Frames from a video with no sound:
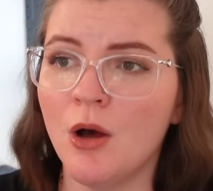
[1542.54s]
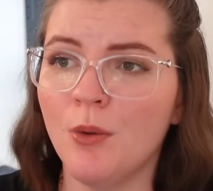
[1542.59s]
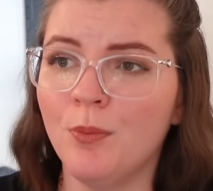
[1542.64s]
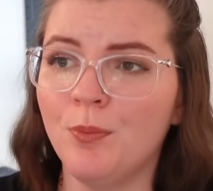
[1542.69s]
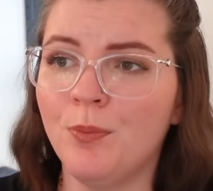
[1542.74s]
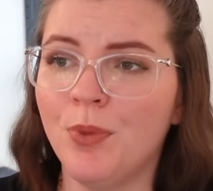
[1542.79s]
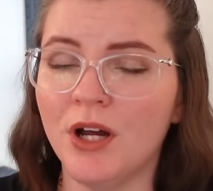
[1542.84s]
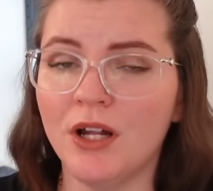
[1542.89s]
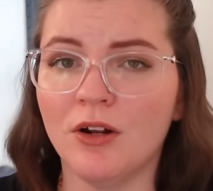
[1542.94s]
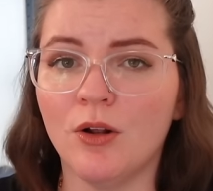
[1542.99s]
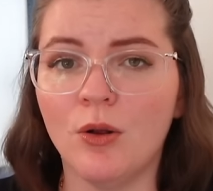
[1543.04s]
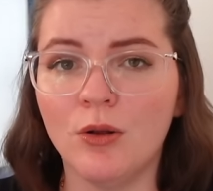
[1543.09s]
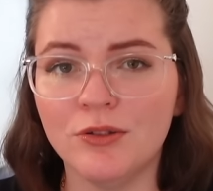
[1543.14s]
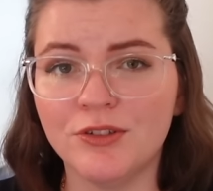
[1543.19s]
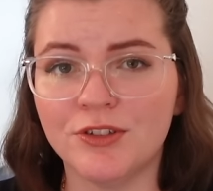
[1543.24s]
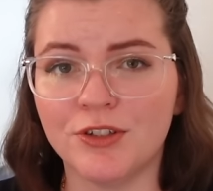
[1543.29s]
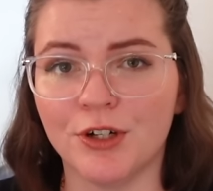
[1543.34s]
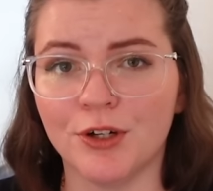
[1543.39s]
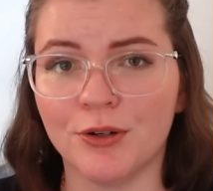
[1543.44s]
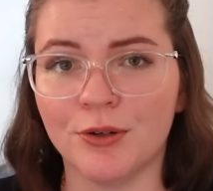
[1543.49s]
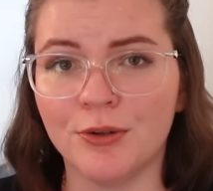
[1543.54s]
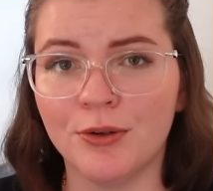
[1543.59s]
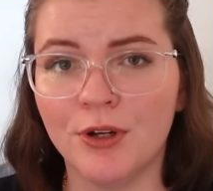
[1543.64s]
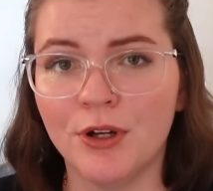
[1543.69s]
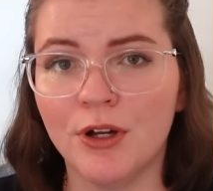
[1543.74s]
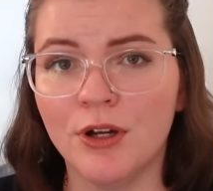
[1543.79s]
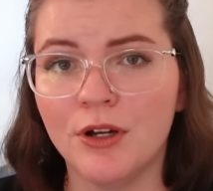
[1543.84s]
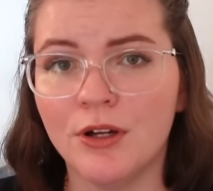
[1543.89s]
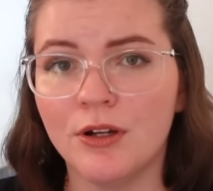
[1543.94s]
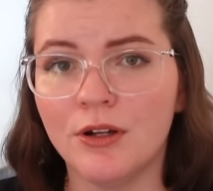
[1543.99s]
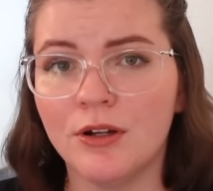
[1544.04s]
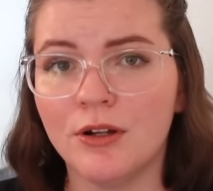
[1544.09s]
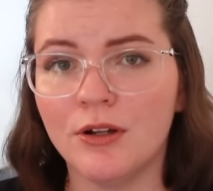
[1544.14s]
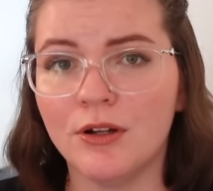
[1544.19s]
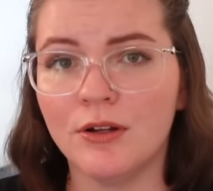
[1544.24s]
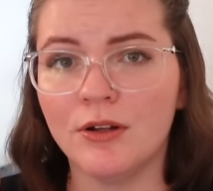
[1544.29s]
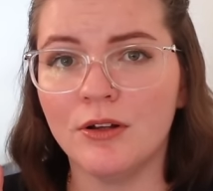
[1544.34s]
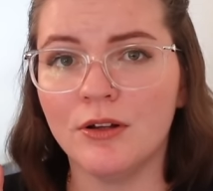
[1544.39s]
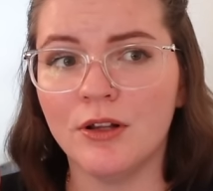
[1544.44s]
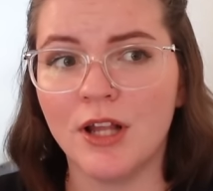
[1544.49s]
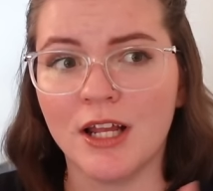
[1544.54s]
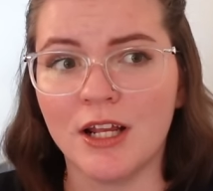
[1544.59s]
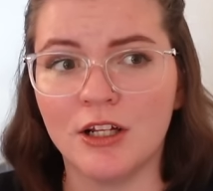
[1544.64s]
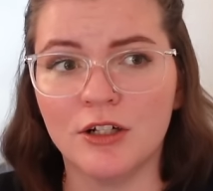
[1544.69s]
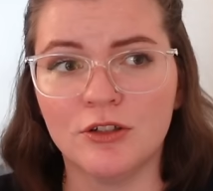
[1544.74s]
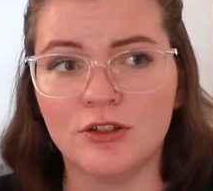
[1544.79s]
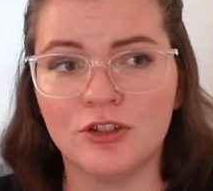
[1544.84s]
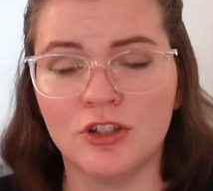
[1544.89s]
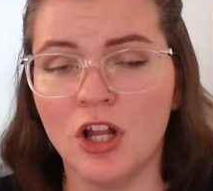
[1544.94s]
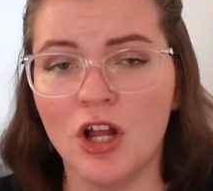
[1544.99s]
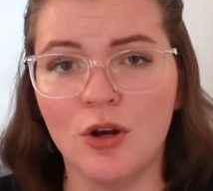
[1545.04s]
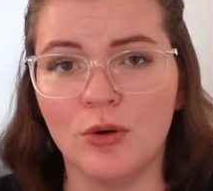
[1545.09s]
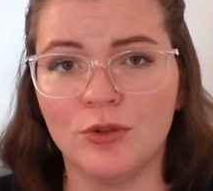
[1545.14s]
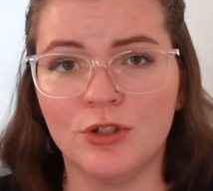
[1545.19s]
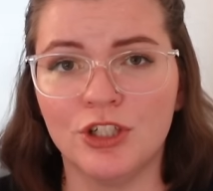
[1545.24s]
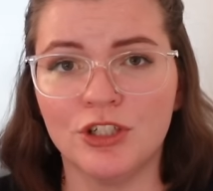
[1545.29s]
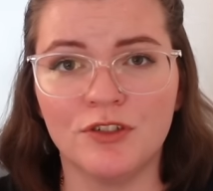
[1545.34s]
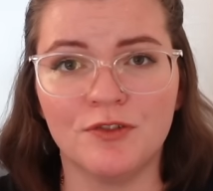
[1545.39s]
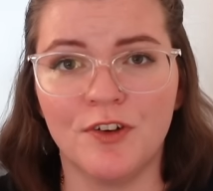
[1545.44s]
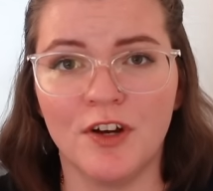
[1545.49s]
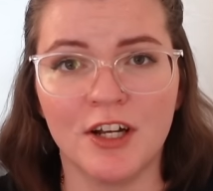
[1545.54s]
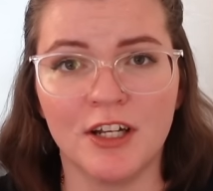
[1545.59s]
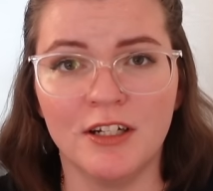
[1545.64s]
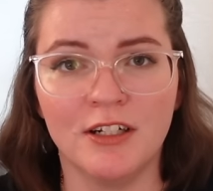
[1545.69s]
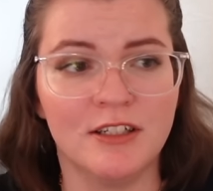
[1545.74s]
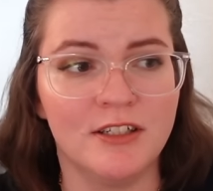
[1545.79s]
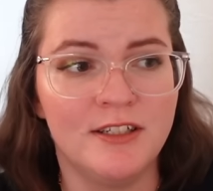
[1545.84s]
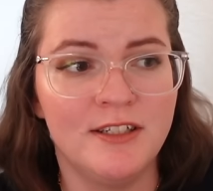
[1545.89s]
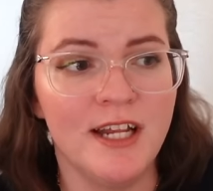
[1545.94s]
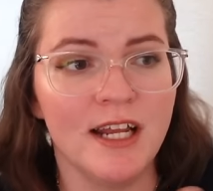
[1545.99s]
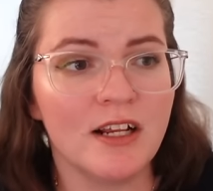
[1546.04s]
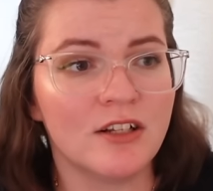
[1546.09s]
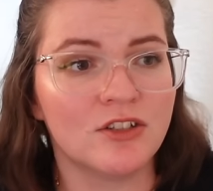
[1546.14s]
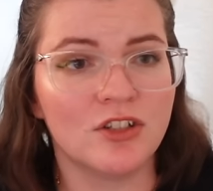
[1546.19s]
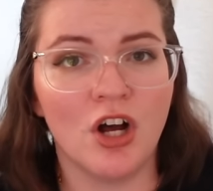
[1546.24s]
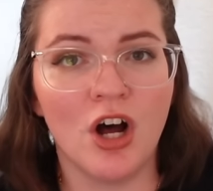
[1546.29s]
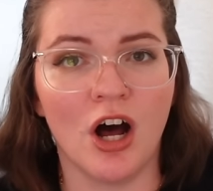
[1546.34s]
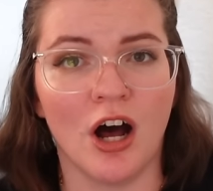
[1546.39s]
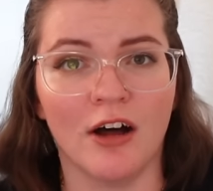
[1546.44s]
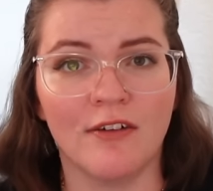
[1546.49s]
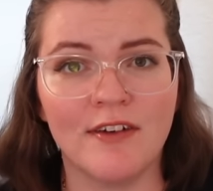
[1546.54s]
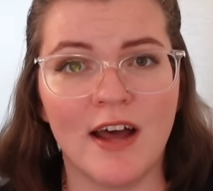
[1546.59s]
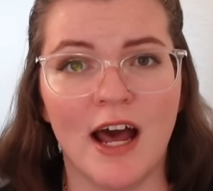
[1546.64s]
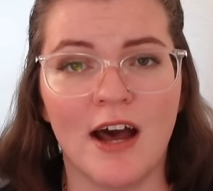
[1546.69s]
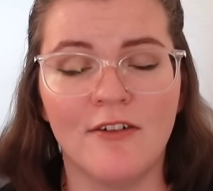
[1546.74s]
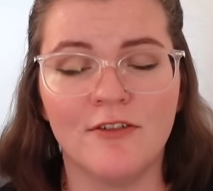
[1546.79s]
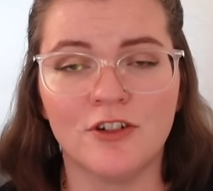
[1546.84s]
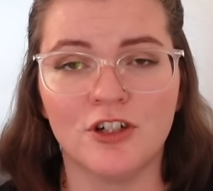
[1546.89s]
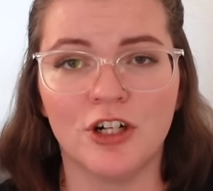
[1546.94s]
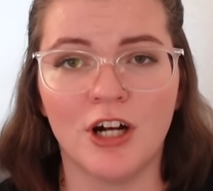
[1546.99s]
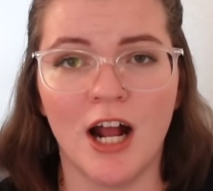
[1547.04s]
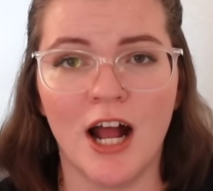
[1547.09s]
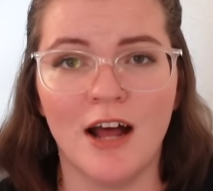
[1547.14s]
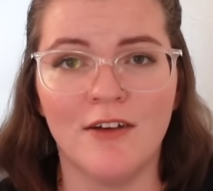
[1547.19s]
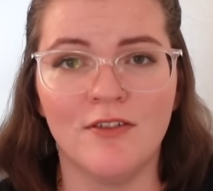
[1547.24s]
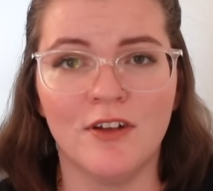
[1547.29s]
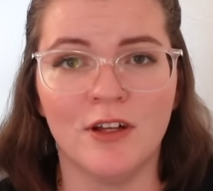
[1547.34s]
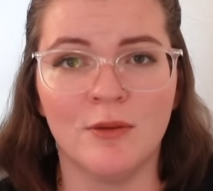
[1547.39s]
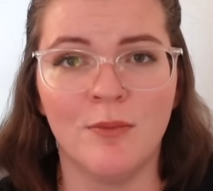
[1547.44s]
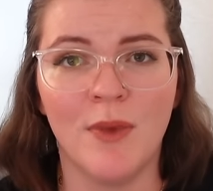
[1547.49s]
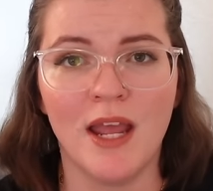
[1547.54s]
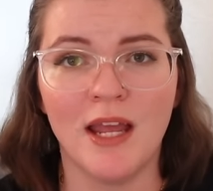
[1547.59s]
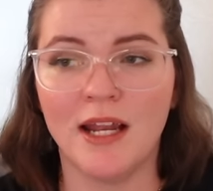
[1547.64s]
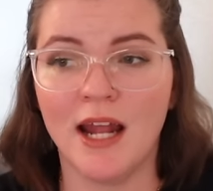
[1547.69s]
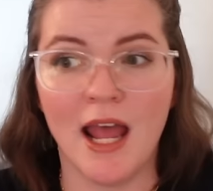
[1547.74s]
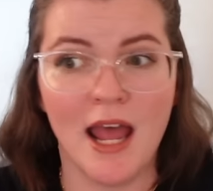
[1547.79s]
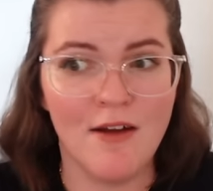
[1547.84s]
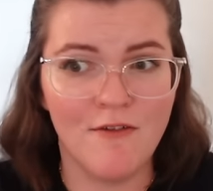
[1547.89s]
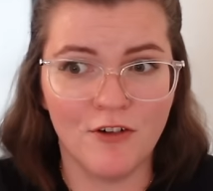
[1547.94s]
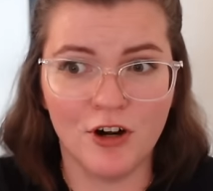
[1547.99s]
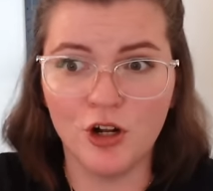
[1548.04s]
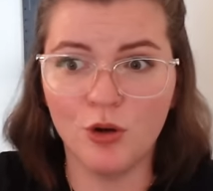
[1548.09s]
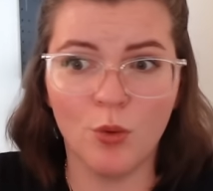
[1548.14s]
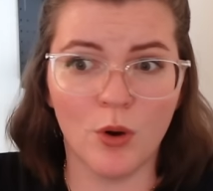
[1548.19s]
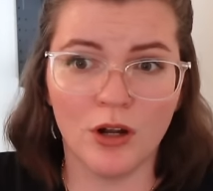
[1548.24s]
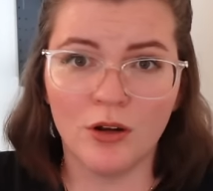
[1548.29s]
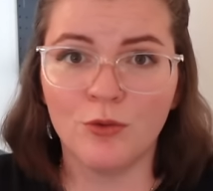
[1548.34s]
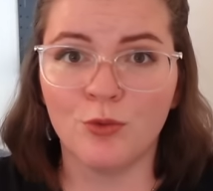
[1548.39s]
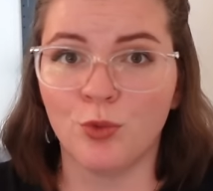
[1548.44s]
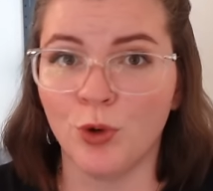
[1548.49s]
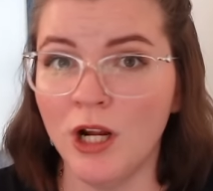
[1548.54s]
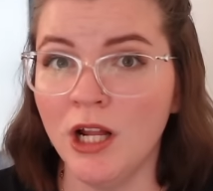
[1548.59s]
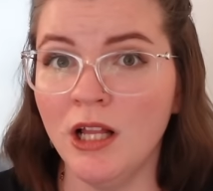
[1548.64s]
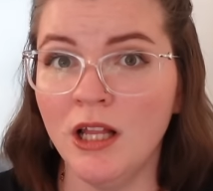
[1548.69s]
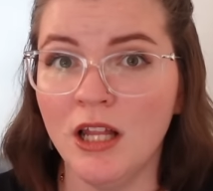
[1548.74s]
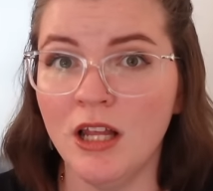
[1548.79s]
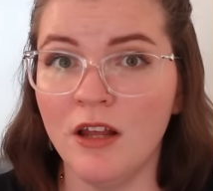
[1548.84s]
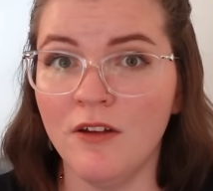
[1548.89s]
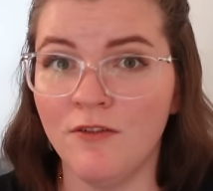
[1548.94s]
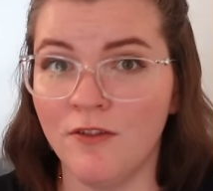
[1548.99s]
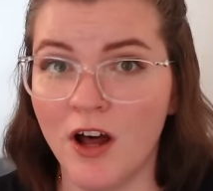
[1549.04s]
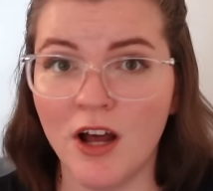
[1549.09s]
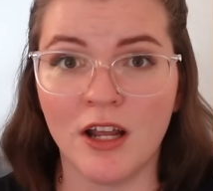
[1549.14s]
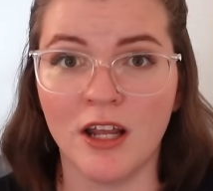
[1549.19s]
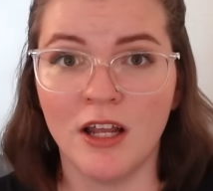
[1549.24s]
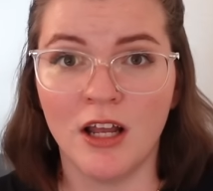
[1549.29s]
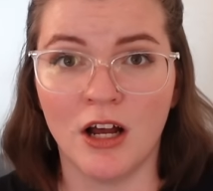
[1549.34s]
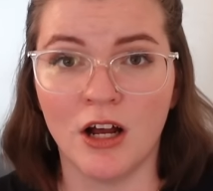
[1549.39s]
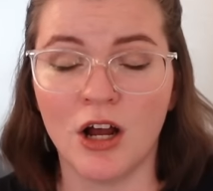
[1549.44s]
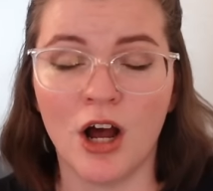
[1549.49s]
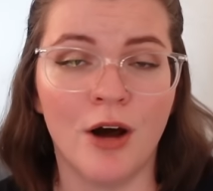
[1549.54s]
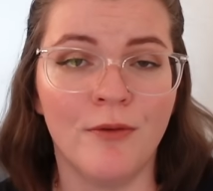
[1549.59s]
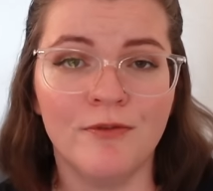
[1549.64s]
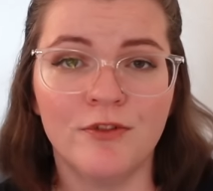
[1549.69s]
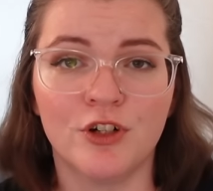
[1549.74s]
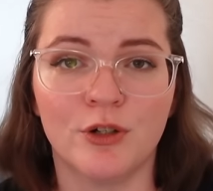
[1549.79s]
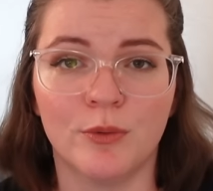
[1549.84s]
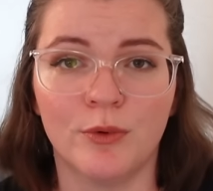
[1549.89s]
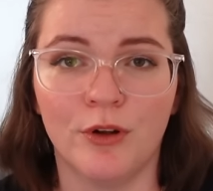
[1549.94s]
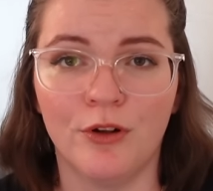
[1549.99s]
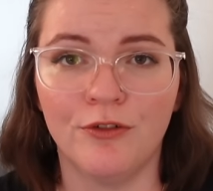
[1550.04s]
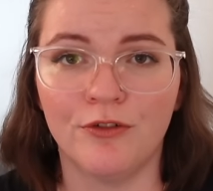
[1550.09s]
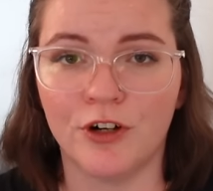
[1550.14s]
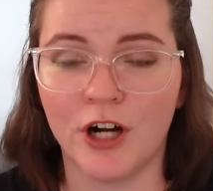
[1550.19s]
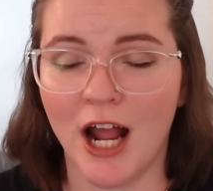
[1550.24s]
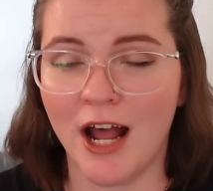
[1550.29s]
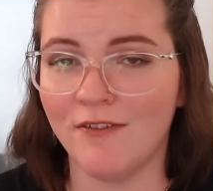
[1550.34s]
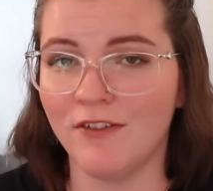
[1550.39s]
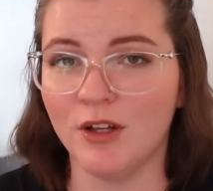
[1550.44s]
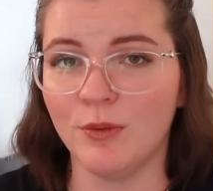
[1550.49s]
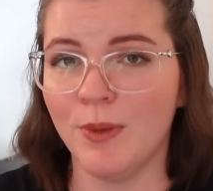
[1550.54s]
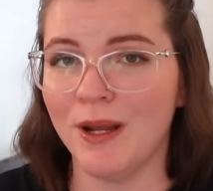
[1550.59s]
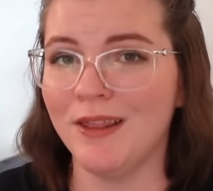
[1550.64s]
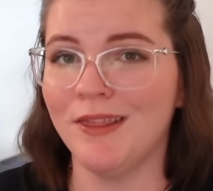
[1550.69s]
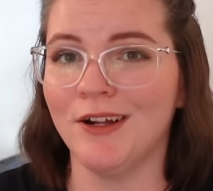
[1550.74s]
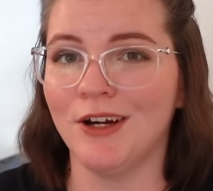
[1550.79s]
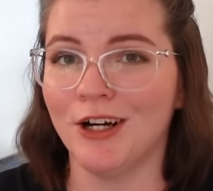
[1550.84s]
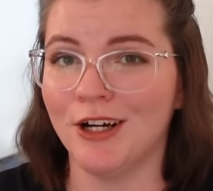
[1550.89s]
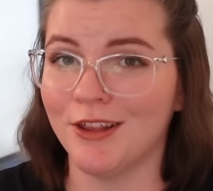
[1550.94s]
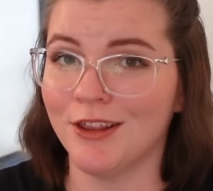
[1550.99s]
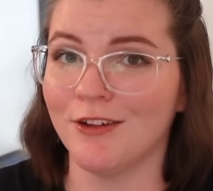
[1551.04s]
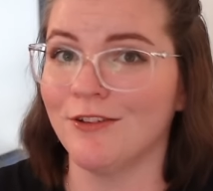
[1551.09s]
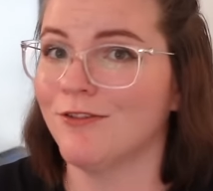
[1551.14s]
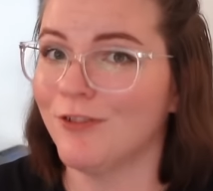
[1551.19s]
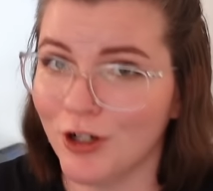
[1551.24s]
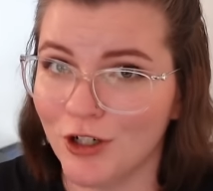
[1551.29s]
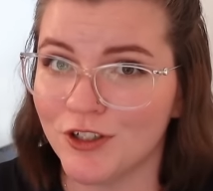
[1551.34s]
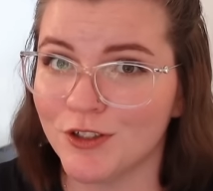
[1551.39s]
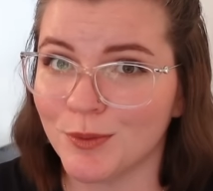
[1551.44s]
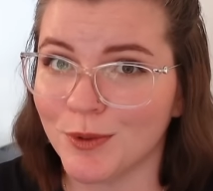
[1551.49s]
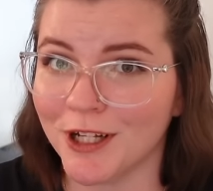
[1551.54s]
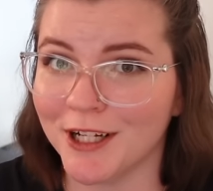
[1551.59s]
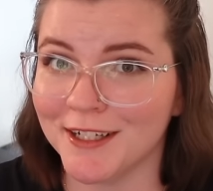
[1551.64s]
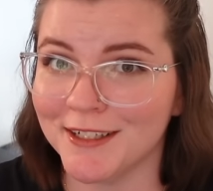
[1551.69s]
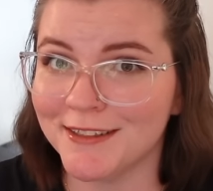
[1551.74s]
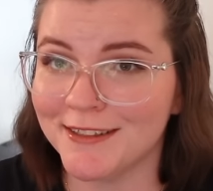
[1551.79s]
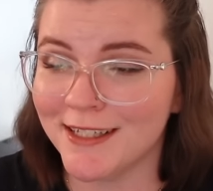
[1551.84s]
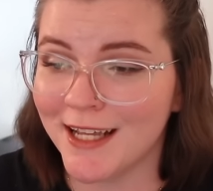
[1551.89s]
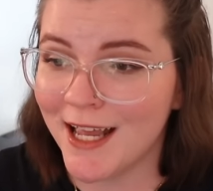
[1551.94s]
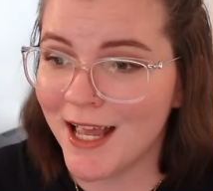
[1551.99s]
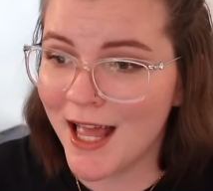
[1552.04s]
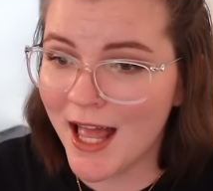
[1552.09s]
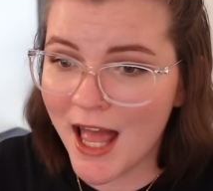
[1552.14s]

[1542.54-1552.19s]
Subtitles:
But also, like, Sloane just fucking dicks off after having made everyone really fucking uncomfortable for having been there in the first place,